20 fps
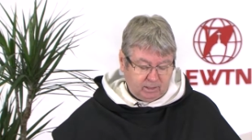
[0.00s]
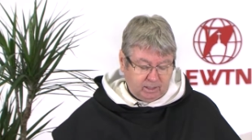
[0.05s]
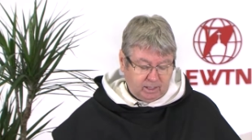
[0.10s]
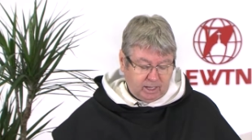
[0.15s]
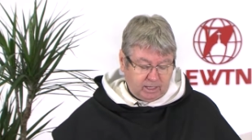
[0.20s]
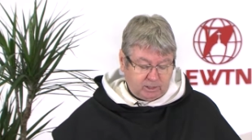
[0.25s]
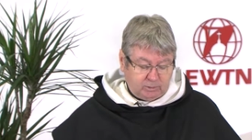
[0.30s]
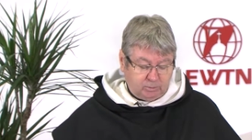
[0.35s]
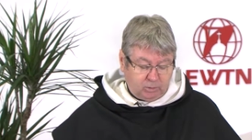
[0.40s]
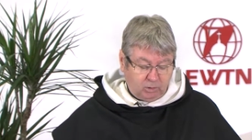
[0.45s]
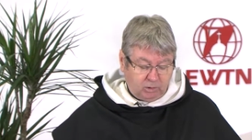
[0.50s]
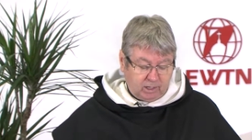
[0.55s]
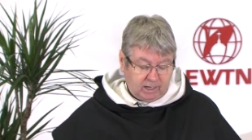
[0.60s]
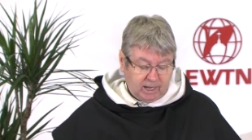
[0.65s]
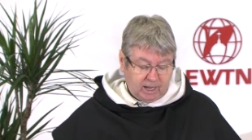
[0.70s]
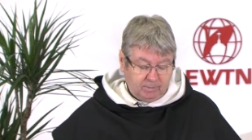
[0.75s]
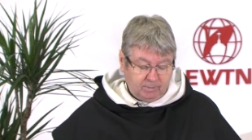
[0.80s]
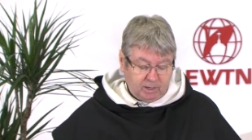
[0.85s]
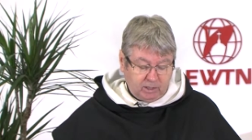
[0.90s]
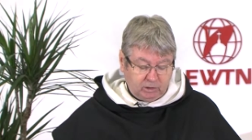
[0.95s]
It's
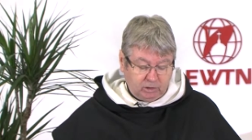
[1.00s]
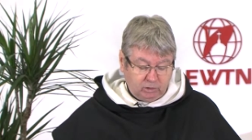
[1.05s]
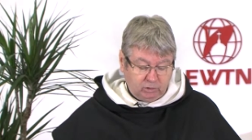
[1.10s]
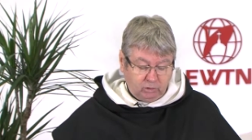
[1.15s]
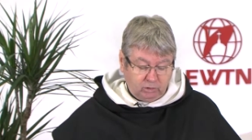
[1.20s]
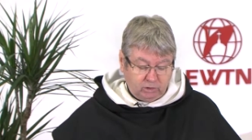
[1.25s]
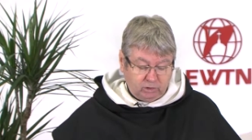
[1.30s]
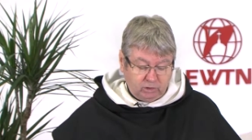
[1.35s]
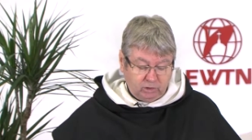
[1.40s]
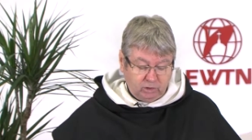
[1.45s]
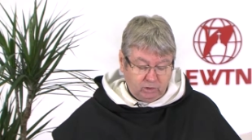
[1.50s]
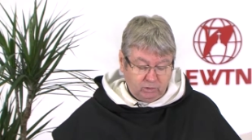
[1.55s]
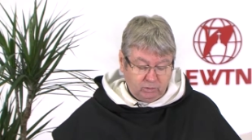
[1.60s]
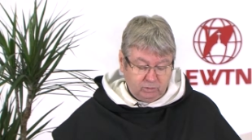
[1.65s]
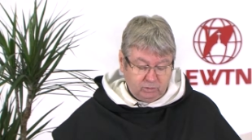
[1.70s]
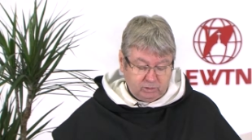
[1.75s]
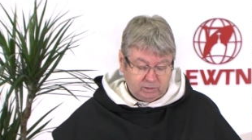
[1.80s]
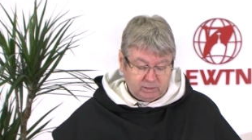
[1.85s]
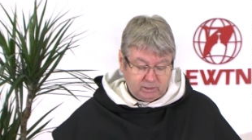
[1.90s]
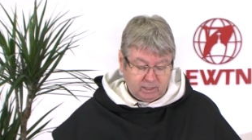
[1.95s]
proclaiming the good
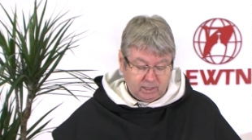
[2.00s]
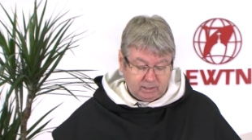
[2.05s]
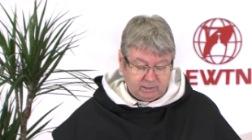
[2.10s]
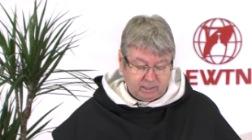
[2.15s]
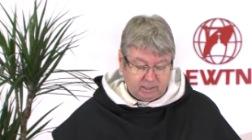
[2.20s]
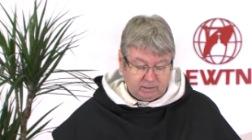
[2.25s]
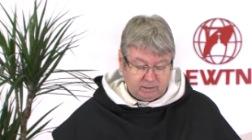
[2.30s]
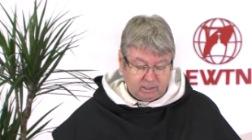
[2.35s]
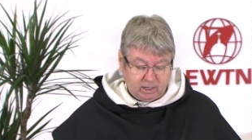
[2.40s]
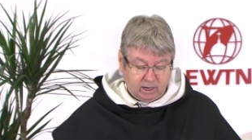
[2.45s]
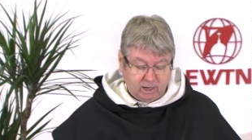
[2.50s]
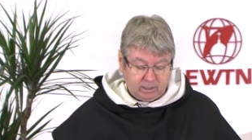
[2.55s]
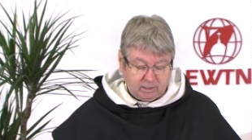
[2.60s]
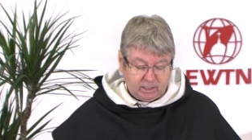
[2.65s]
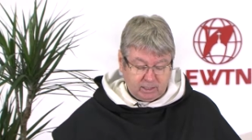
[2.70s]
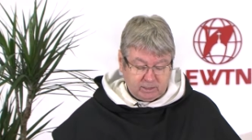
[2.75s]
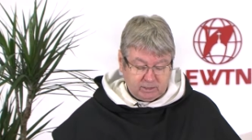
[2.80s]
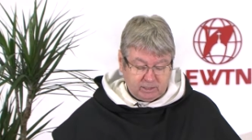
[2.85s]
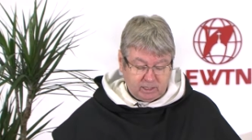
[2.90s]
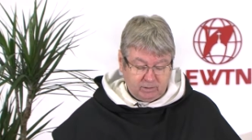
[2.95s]
news that God
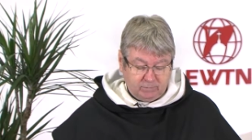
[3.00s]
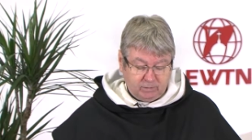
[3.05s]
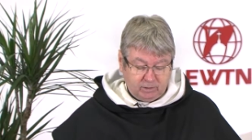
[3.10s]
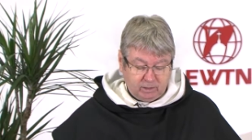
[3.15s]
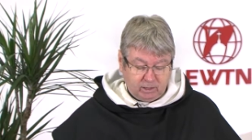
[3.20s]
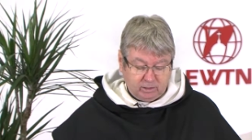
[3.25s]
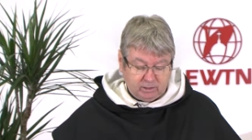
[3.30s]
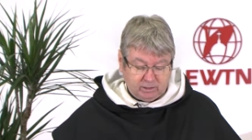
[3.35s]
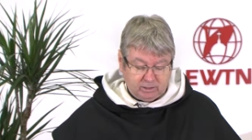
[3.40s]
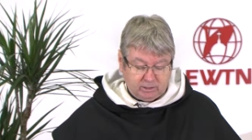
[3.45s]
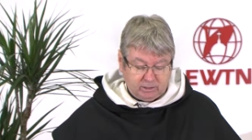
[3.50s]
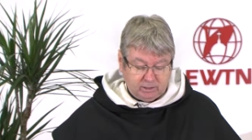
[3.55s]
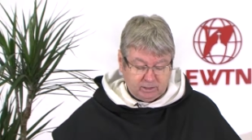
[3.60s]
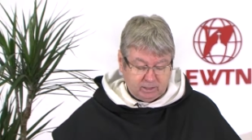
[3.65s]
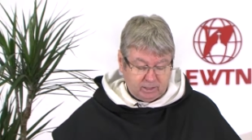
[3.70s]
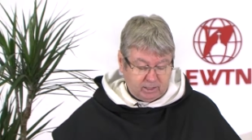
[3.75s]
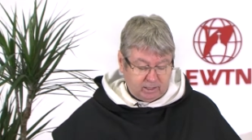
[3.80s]
has given us